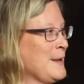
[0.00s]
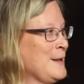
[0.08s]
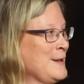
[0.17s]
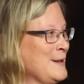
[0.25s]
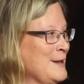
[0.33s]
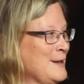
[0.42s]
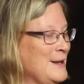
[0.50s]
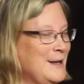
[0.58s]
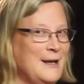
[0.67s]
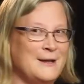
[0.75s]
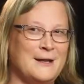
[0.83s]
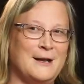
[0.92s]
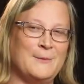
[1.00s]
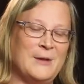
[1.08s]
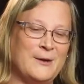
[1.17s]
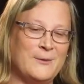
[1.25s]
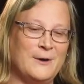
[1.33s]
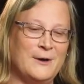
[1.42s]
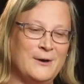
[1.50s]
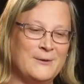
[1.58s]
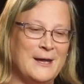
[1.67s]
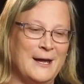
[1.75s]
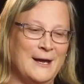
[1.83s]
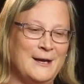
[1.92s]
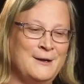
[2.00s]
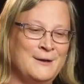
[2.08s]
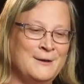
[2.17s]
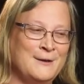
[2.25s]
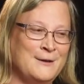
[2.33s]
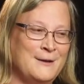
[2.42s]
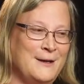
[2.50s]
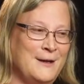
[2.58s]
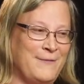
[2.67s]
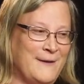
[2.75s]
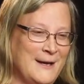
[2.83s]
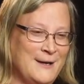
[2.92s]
Mm-hmm. And then I'm like, well, okay, if